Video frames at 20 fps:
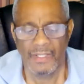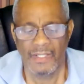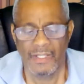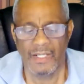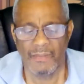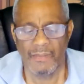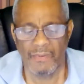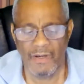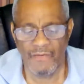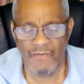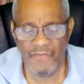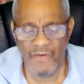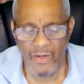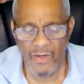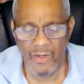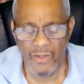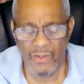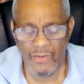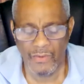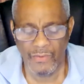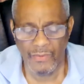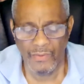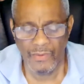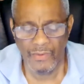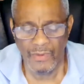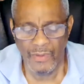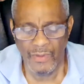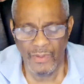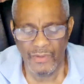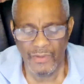Above all,
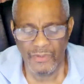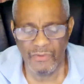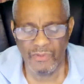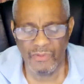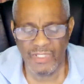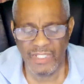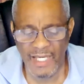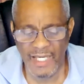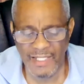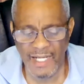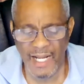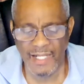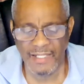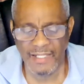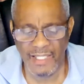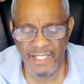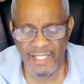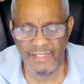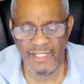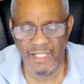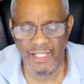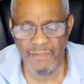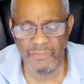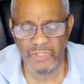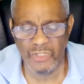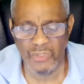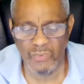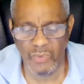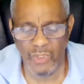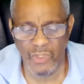you cannot get them
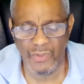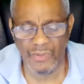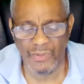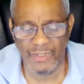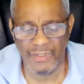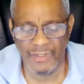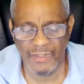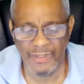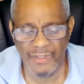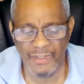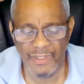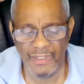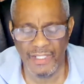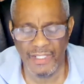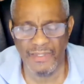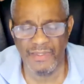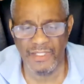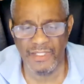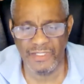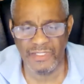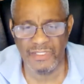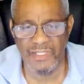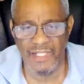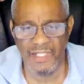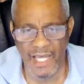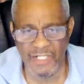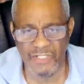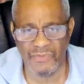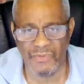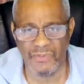to work in this
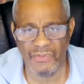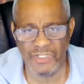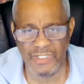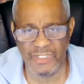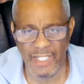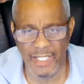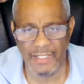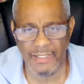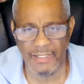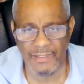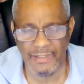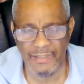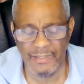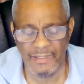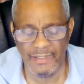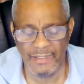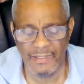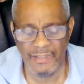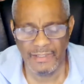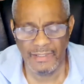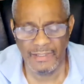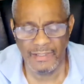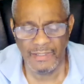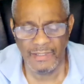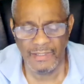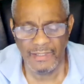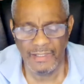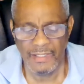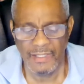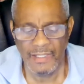natural state.
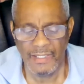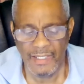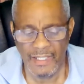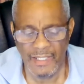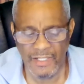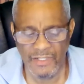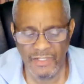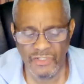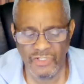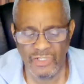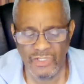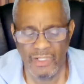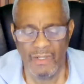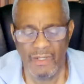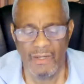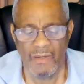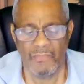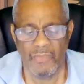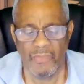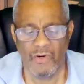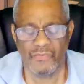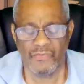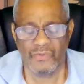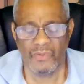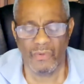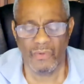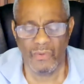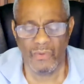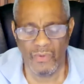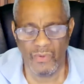Hence, both
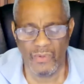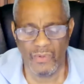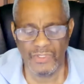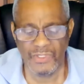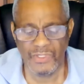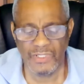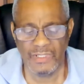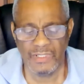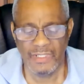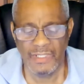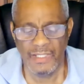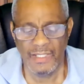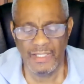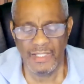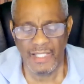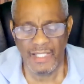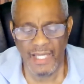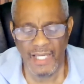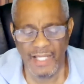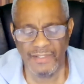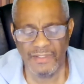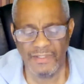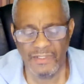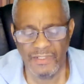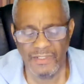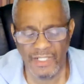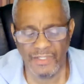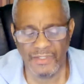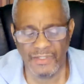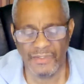the horse and the
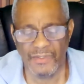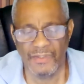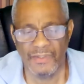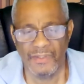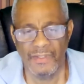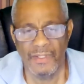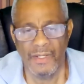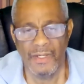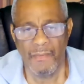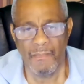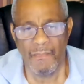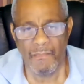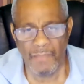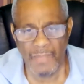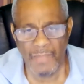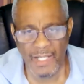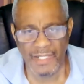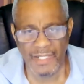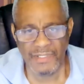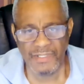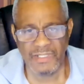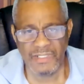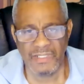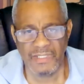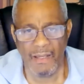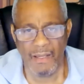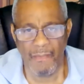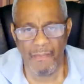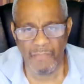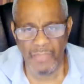nigger must
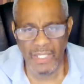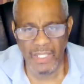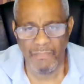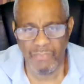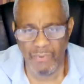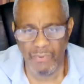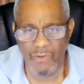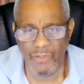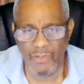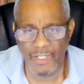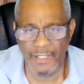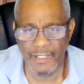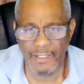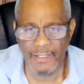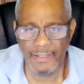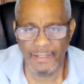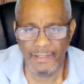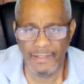be broken.